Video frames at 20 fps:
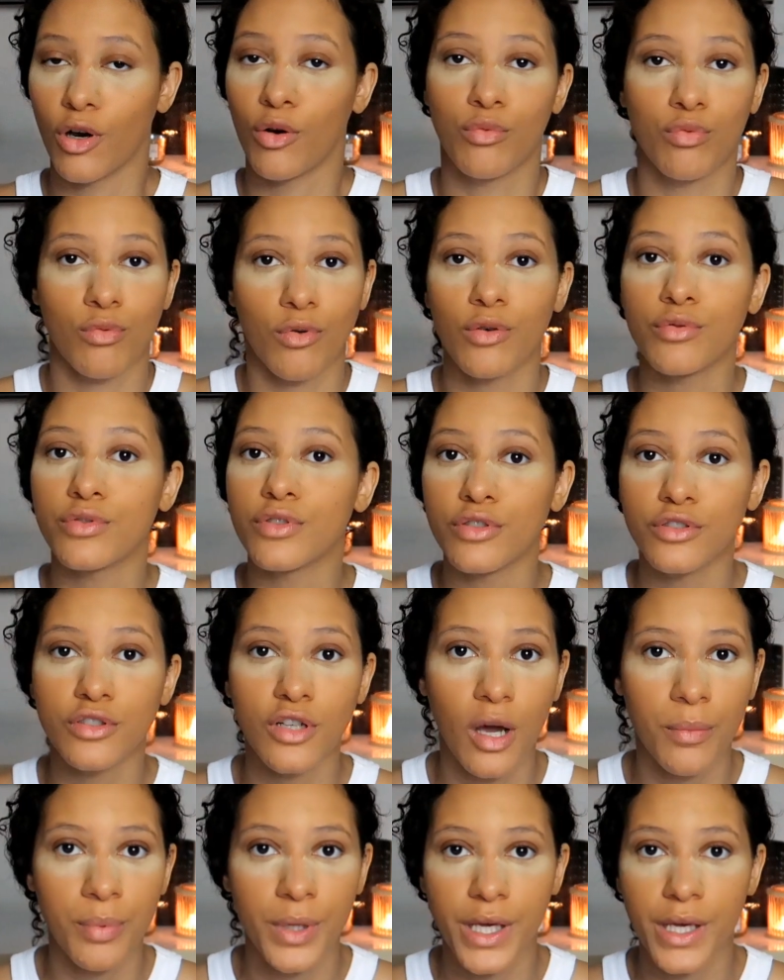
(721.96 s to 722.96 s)
grocery
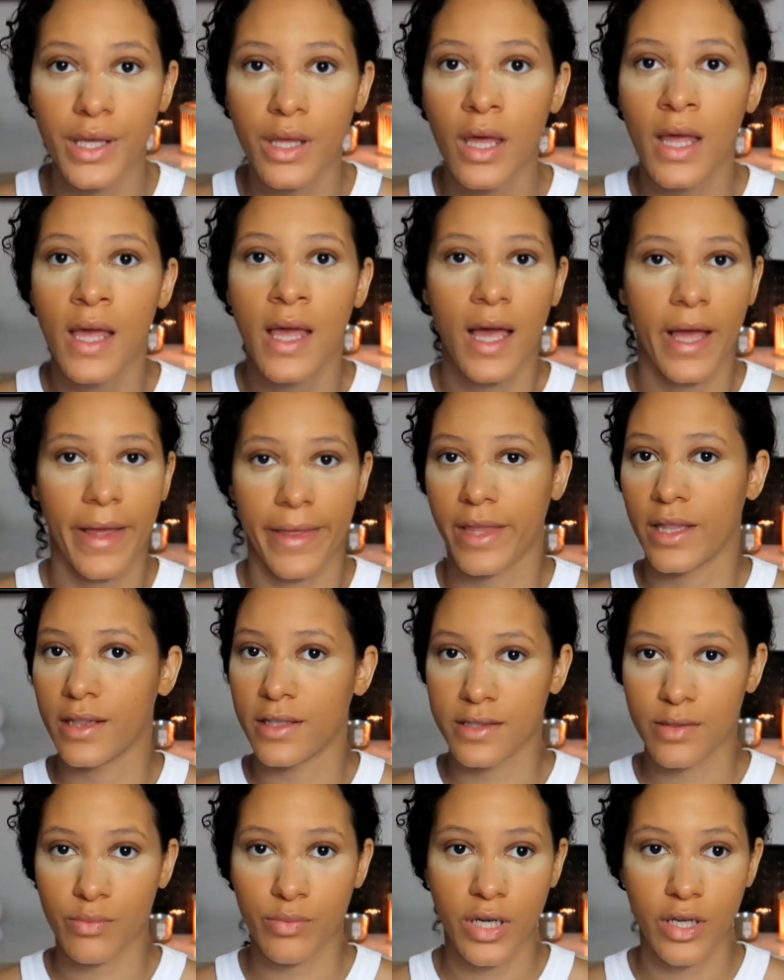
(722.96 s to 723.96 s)
shopping, I can
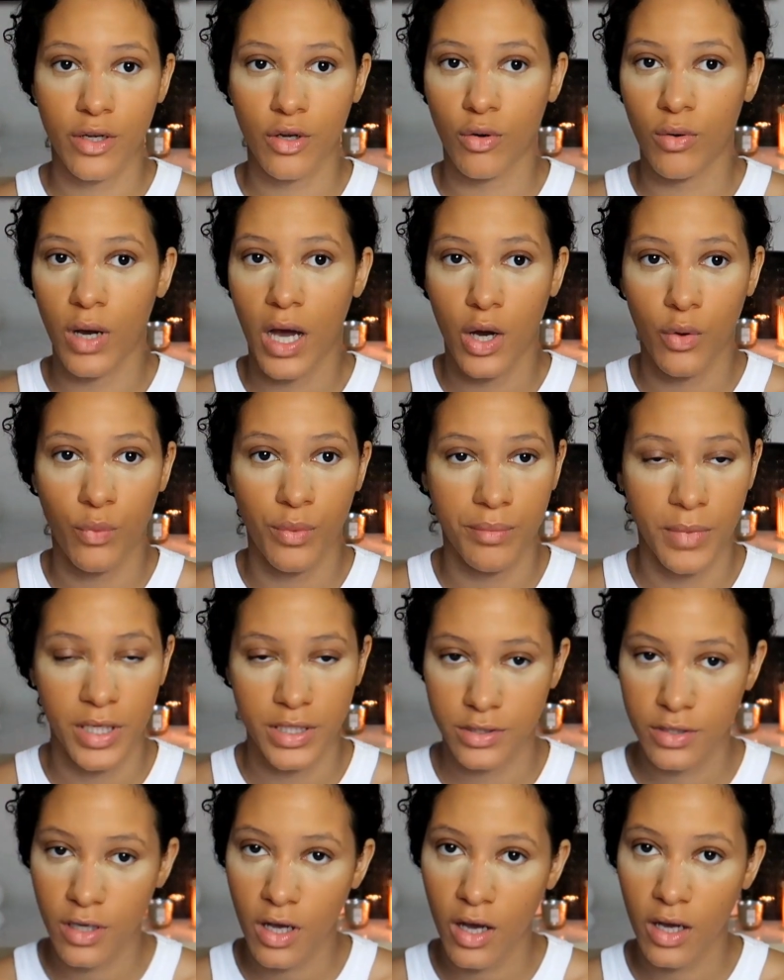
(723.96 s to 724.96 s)
listen when I go out with
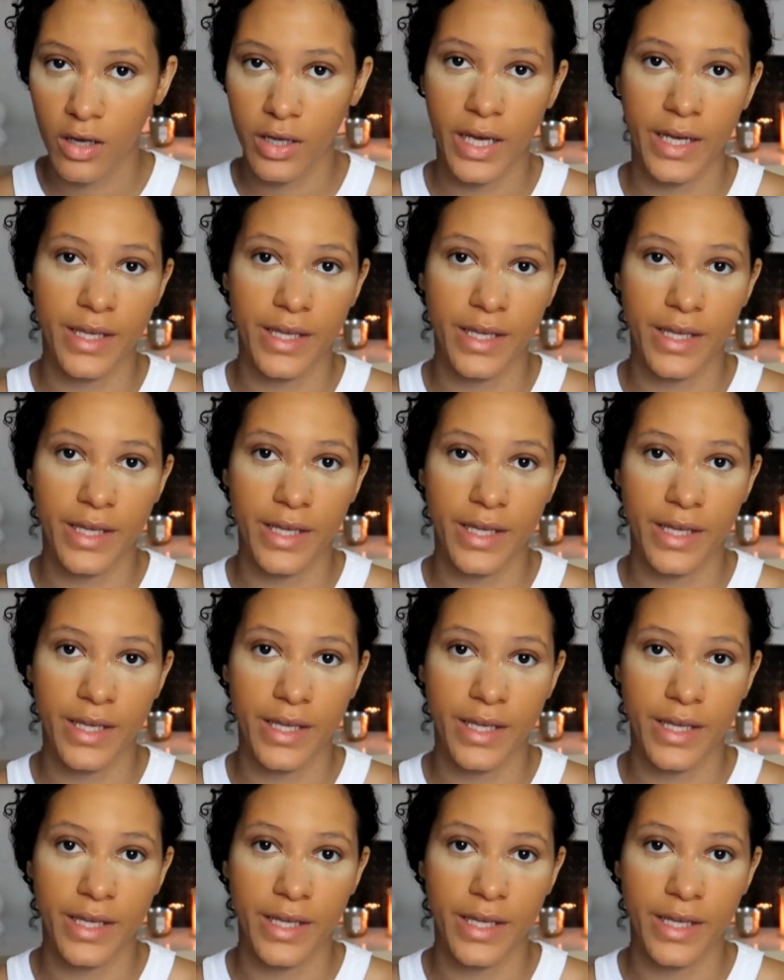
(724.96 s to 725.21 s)
my dog,